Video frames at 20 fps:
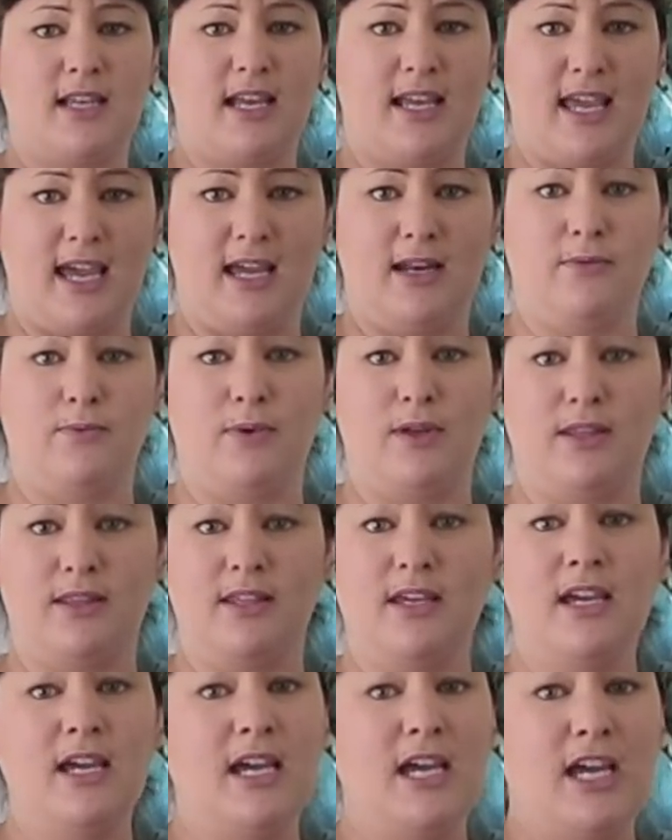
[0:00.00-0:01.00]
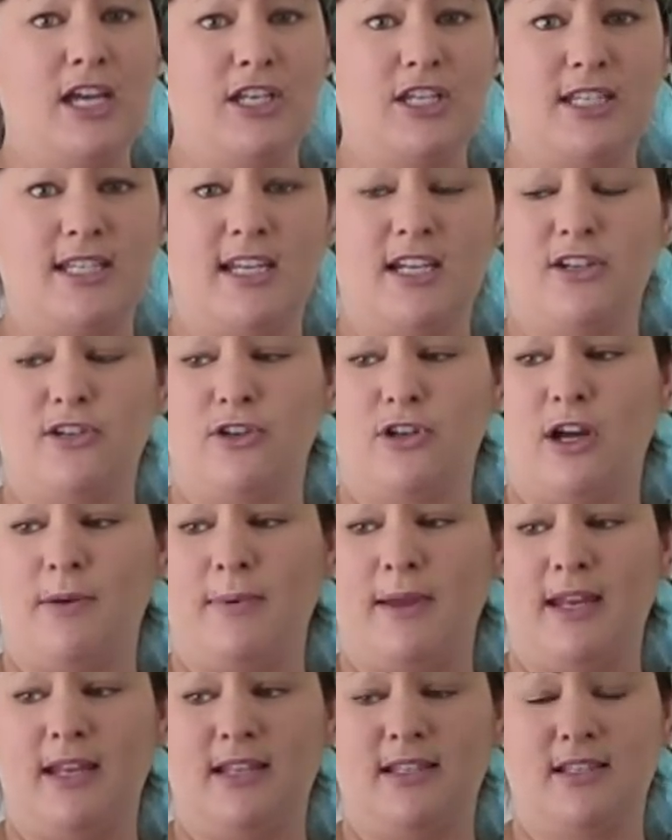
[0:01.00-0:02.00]
Again, with gestational
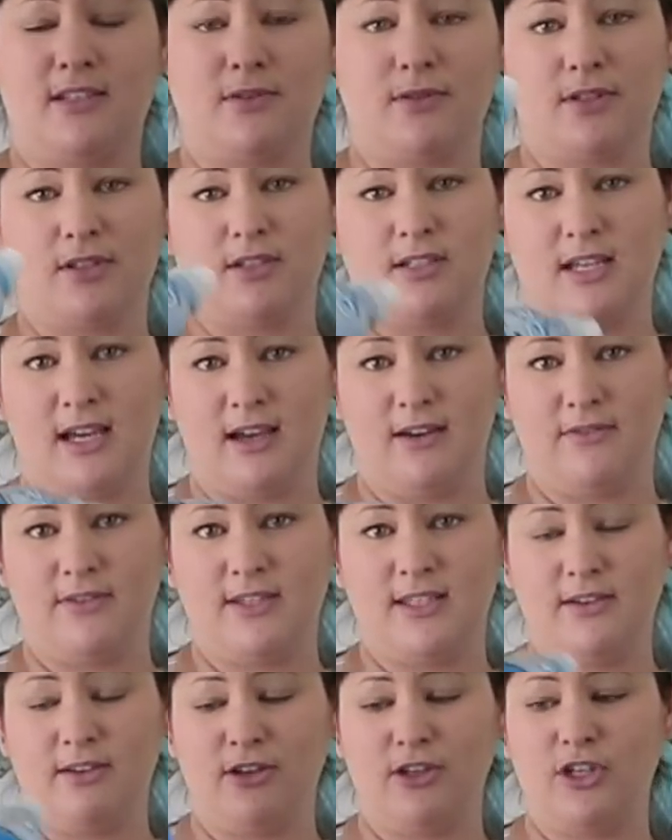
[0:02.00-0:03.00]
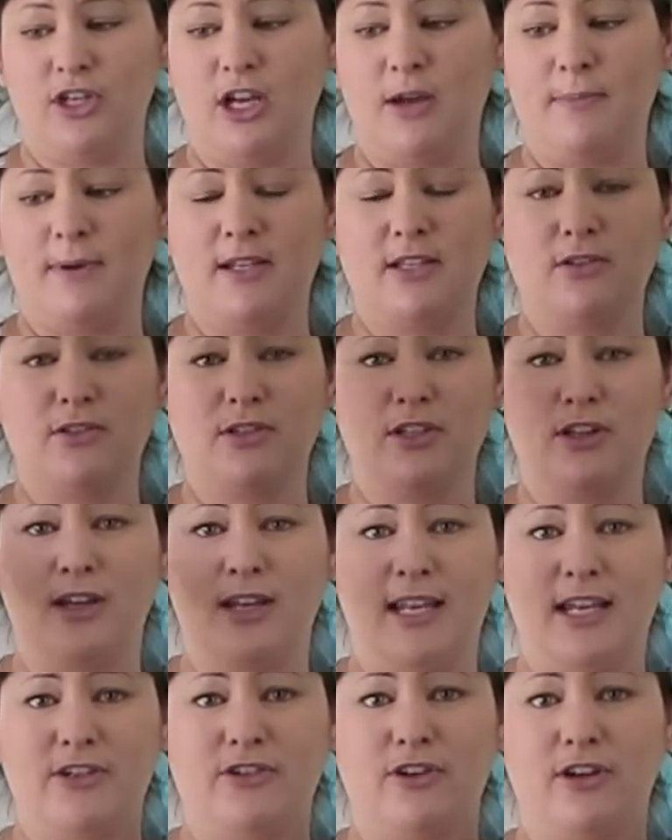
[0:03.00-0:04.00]
diabetes, it's always good to have 0 sugar, but it's also got
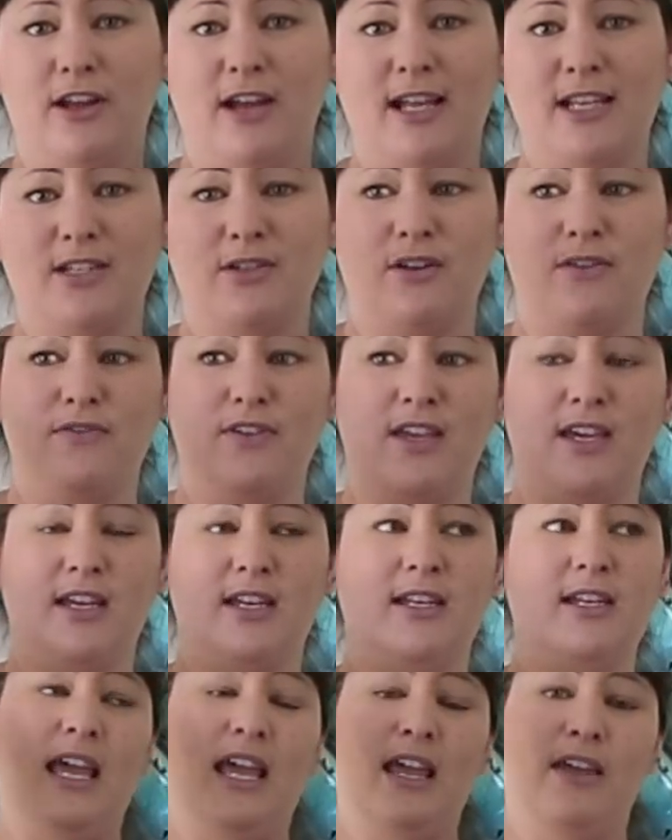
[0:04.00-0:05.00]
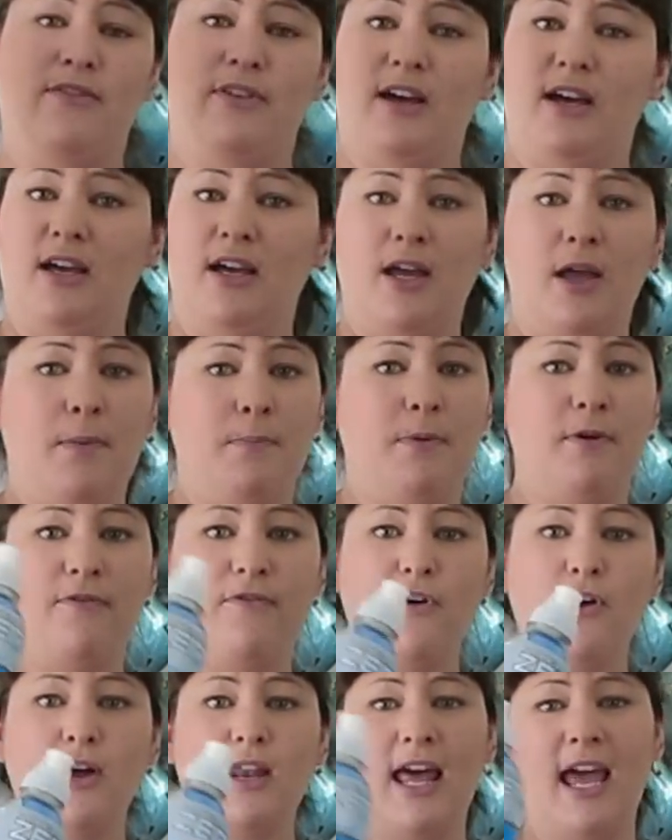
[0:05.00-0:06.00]
electrolytes, so I figured either
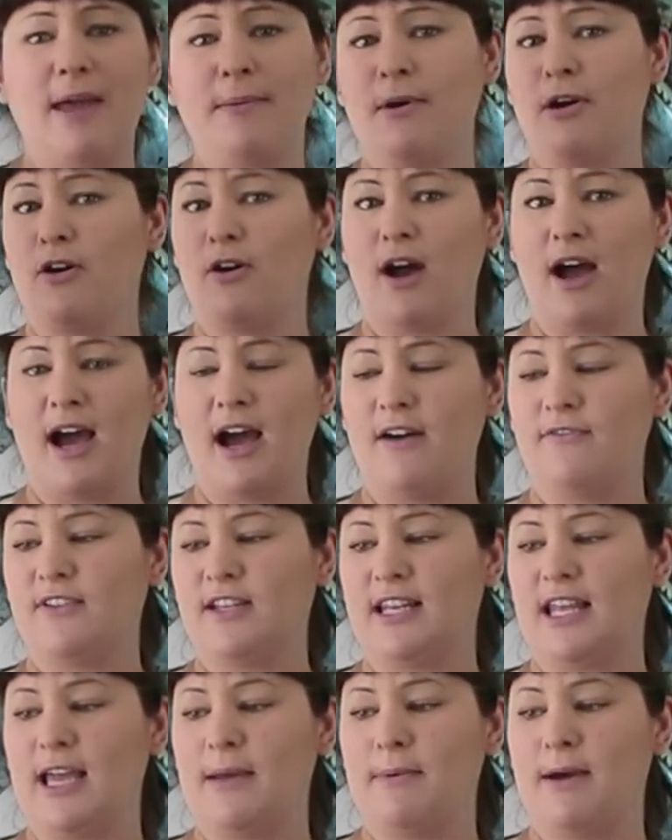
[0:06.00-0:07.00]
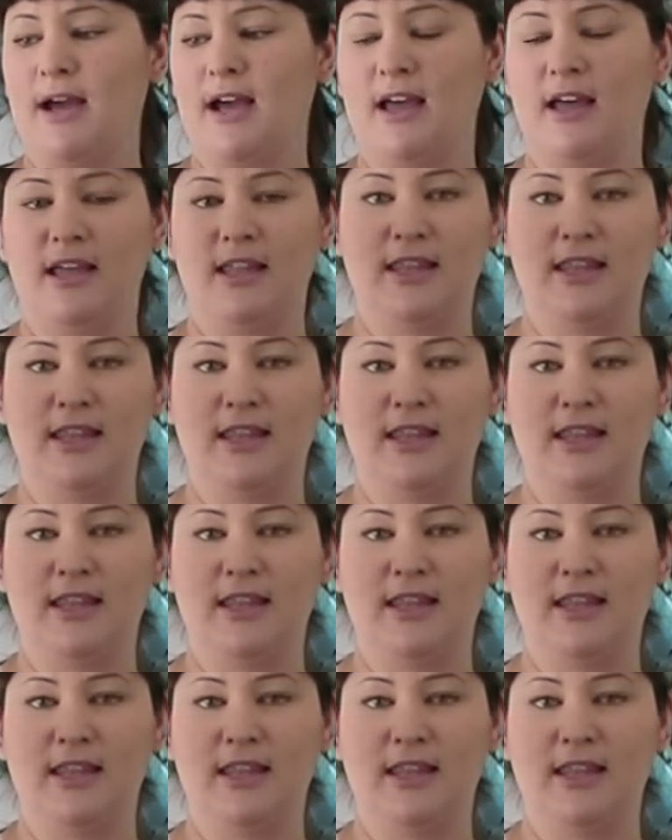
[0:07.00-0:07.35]
before labour or after labour,